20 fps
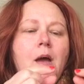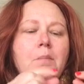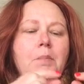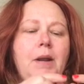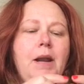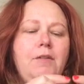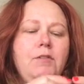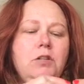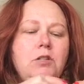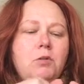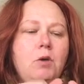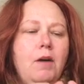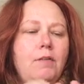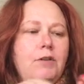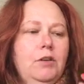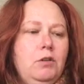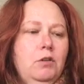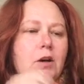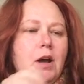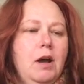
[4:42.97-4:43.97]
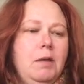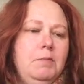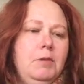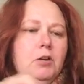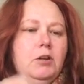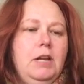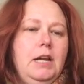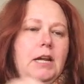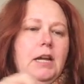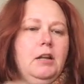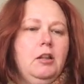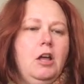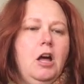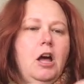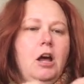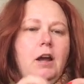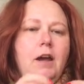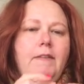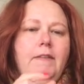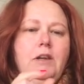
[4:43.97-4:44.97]
But every so often you're knitting
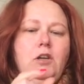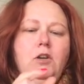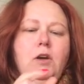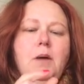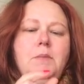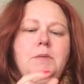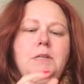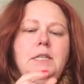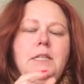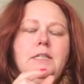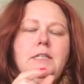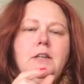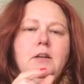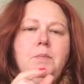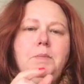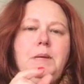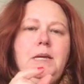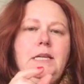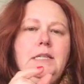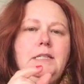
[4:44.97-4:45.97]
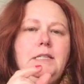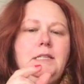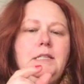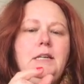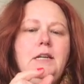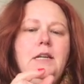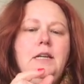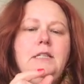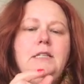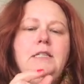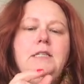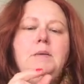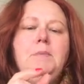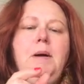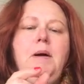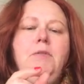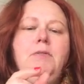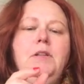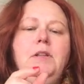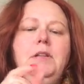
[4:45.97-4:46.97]
along and then you come to this little piece and it's
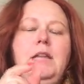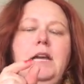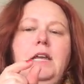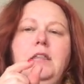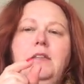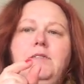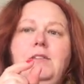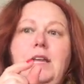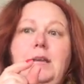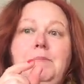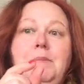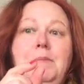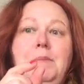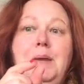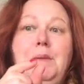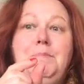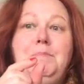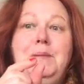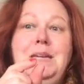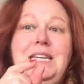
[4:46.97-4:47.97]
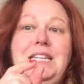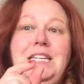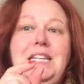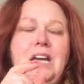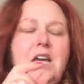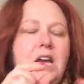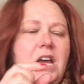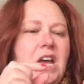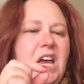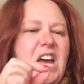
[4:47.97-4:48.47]
about the length of like maybe a bead